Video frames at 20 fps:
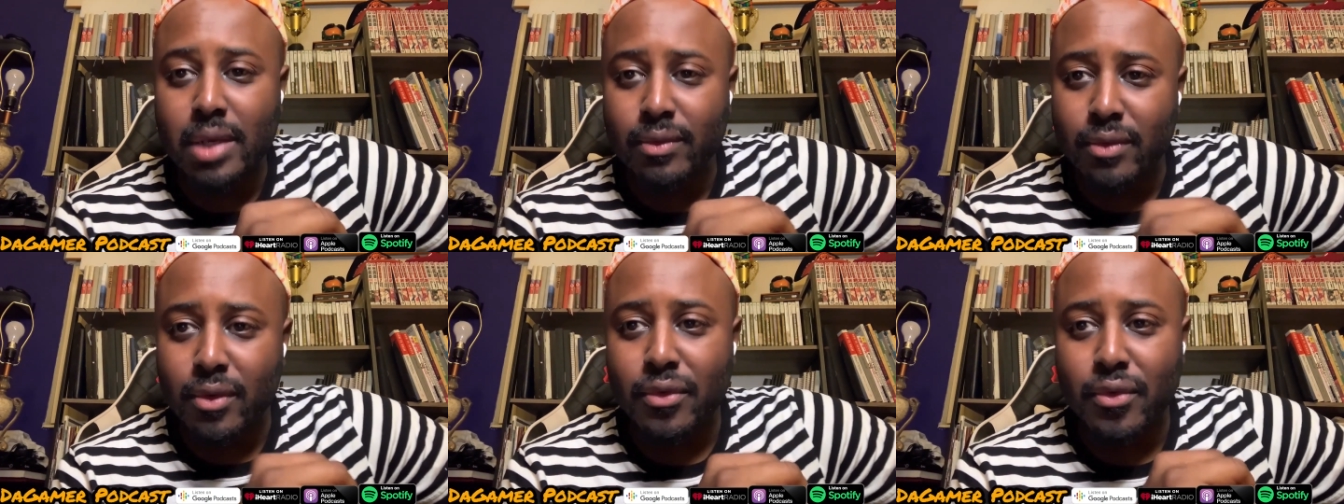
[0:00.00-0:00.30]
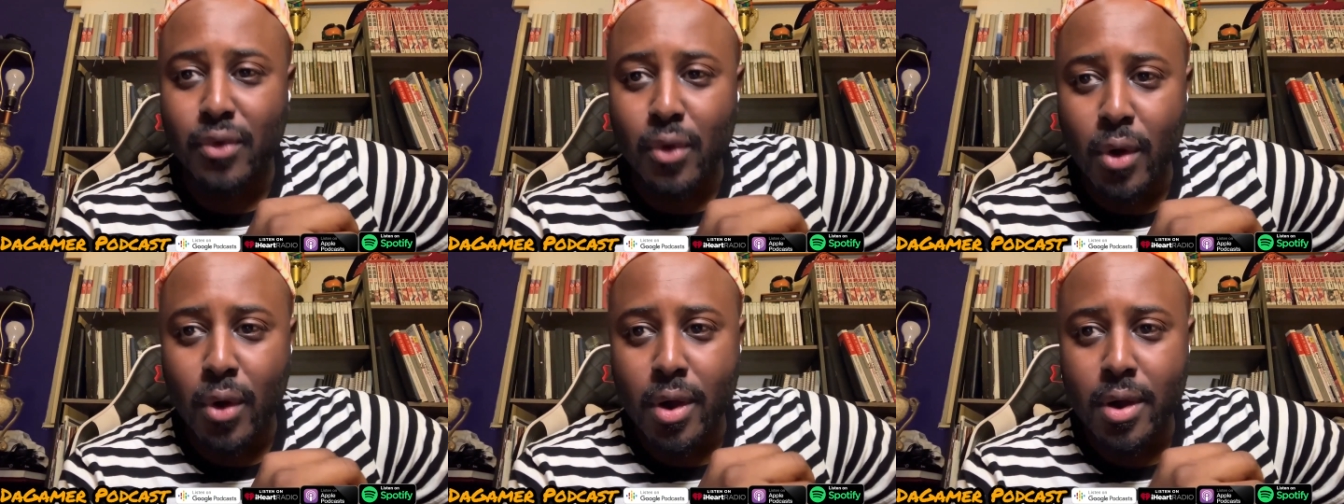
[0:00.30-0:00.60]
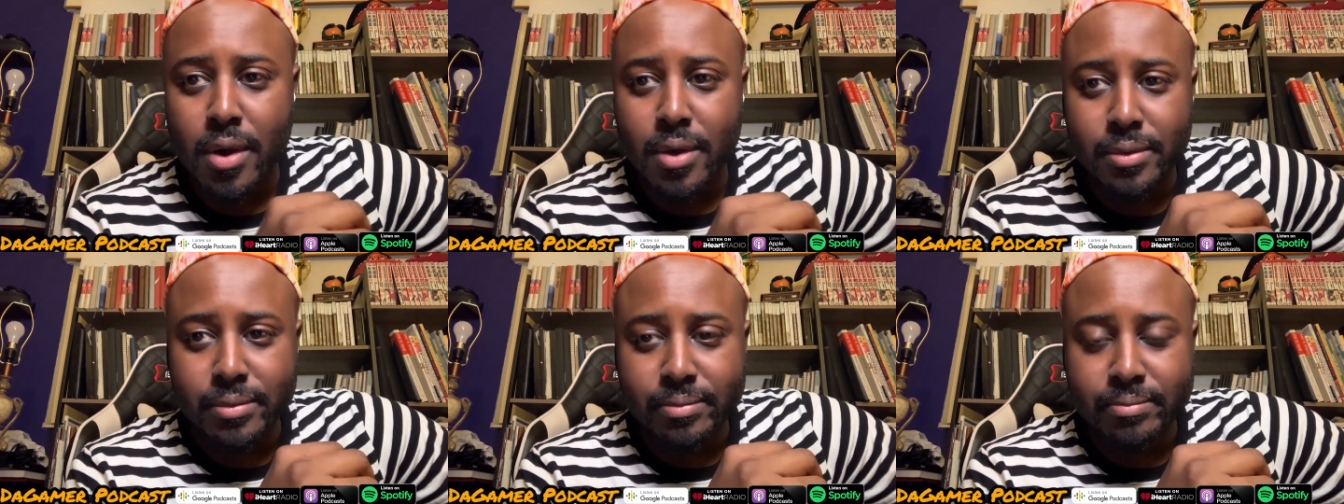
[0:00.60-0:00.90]
Evil
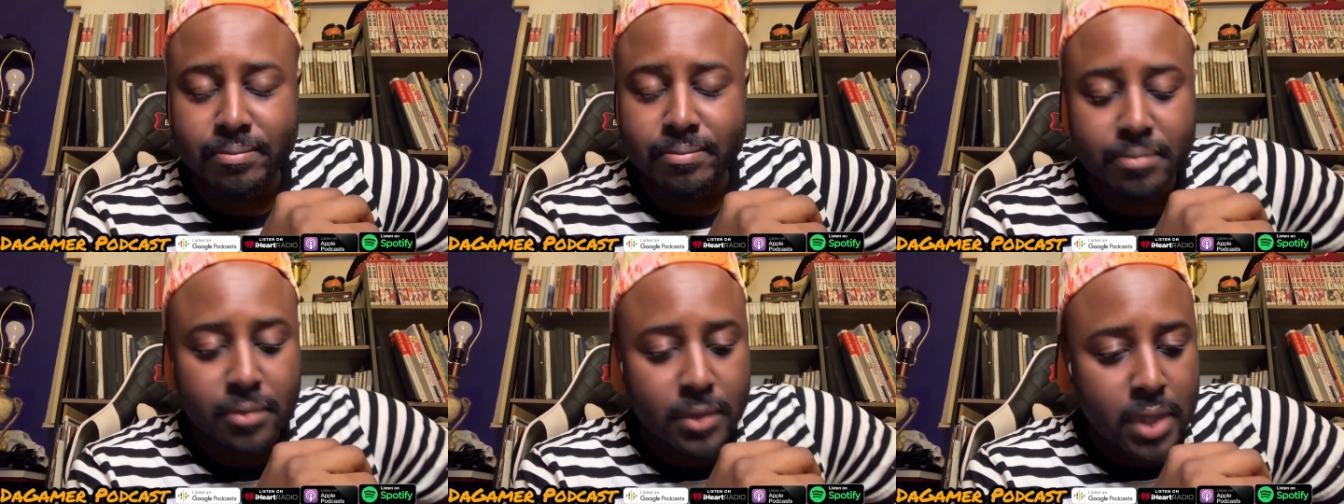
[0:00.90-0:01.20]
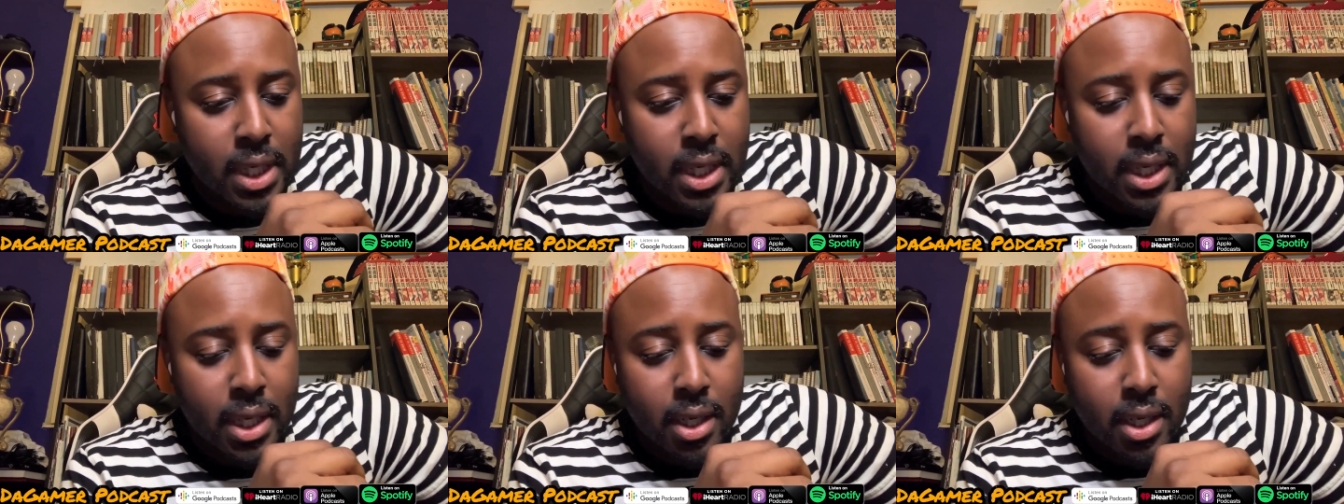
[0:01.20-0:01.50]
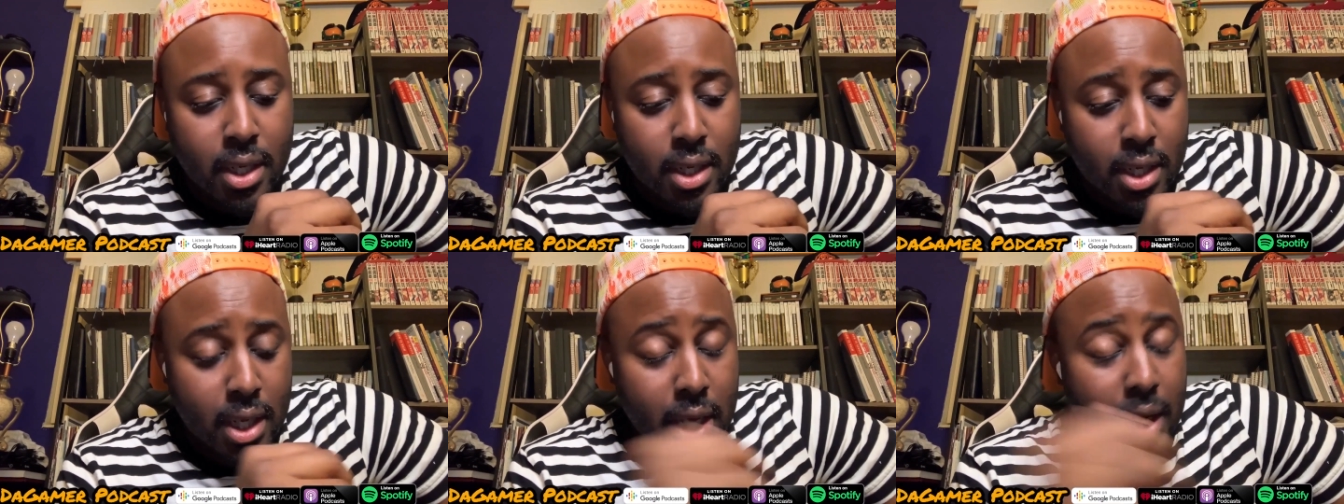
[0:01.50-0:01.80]
4?
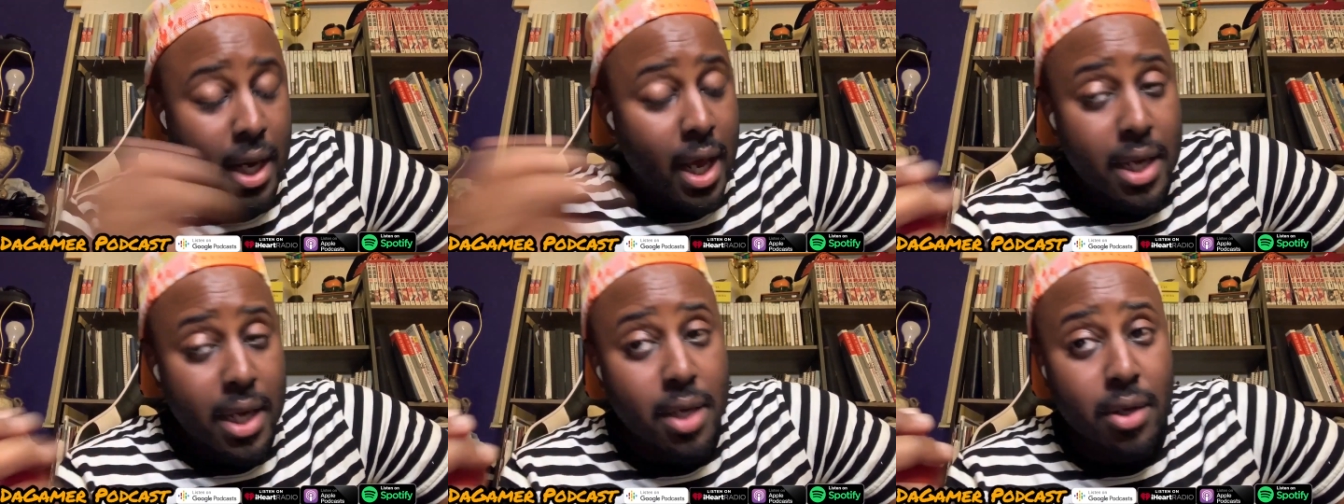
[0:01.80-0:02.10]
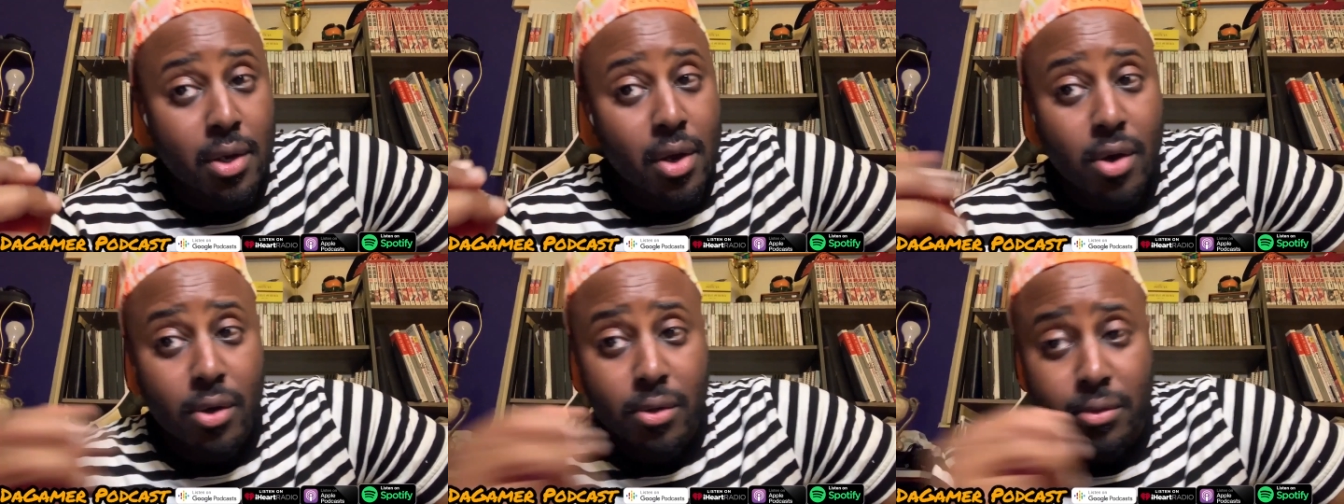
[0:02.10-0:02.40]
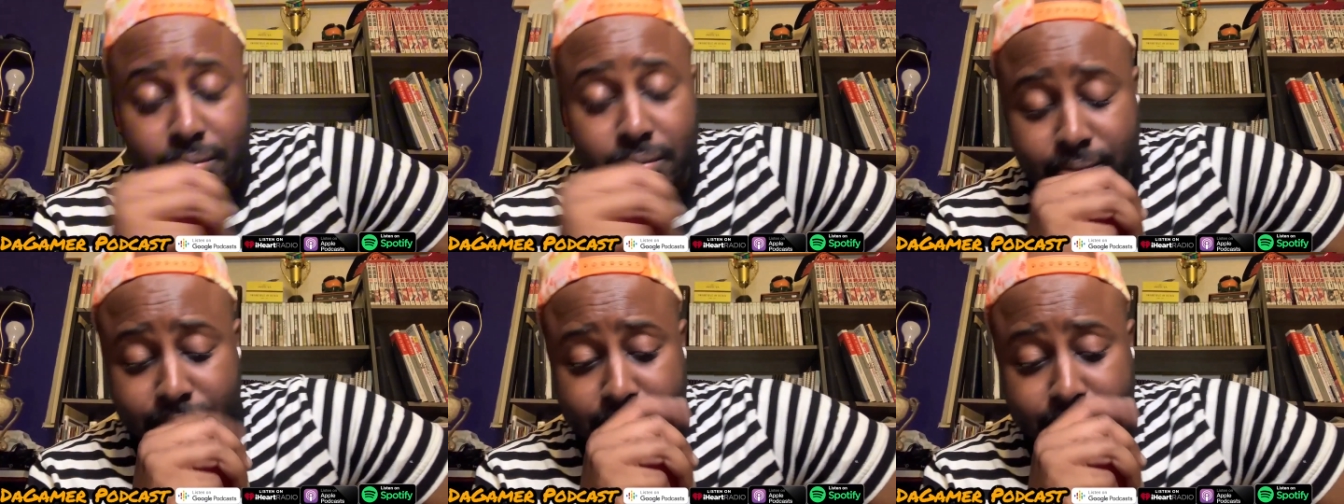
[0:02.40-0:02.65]
And I didn't know.